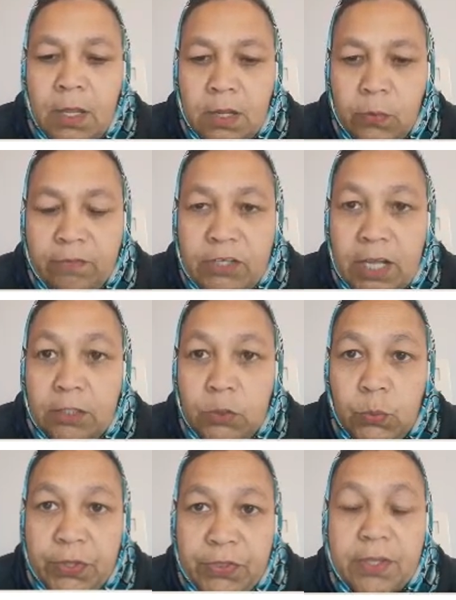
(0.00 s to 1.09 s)
We have dealt
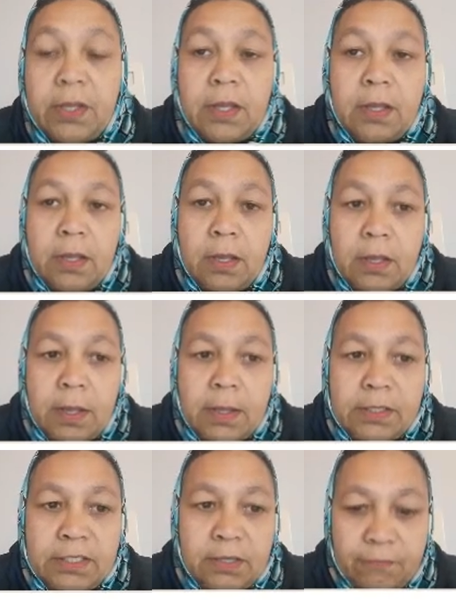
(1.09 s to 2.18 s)
with
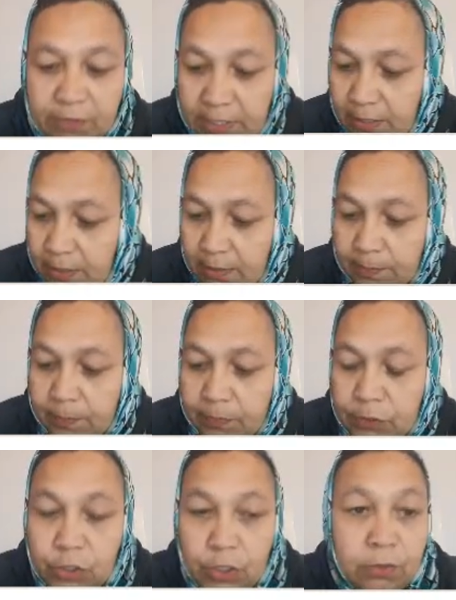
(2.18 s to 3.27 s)
Tiffany
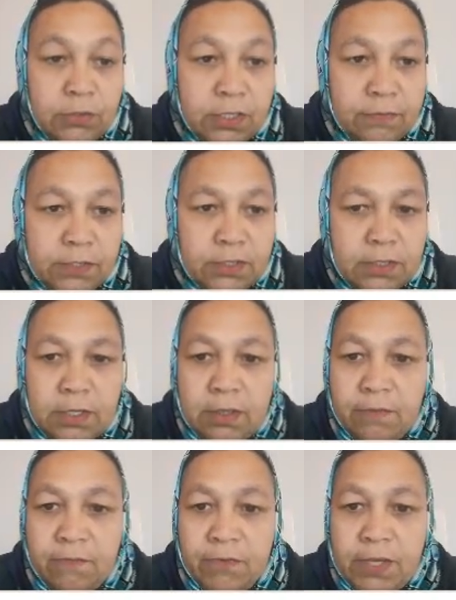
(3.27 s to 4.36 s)
Josephs in
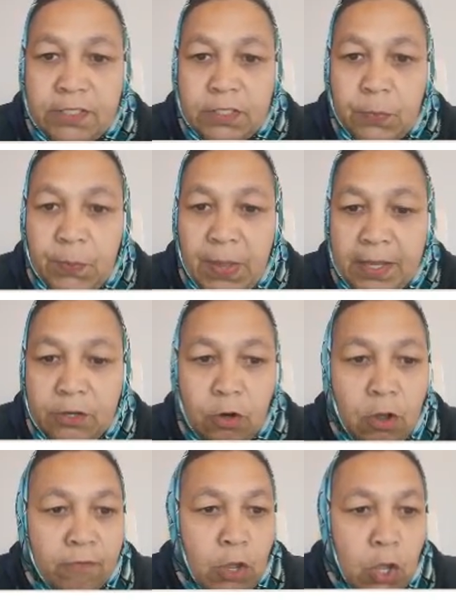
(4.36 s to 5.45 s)
the first
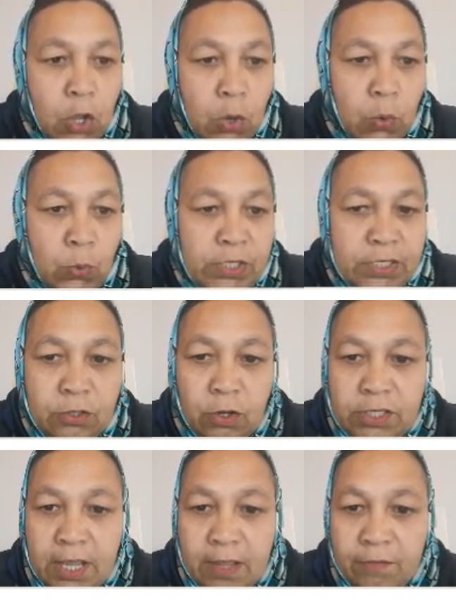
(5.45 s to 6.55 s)
paragraph, who did
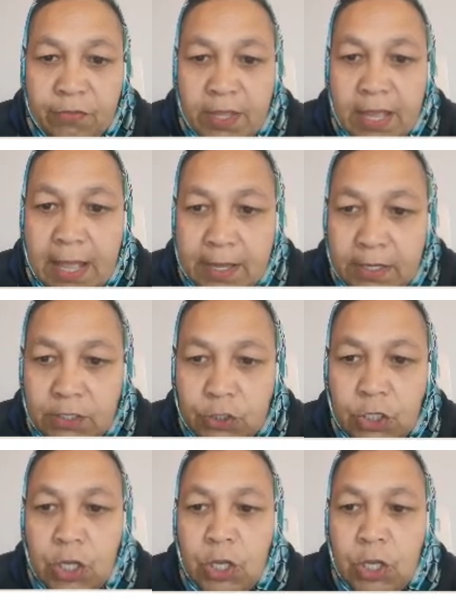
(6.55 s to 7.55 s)
not have the courage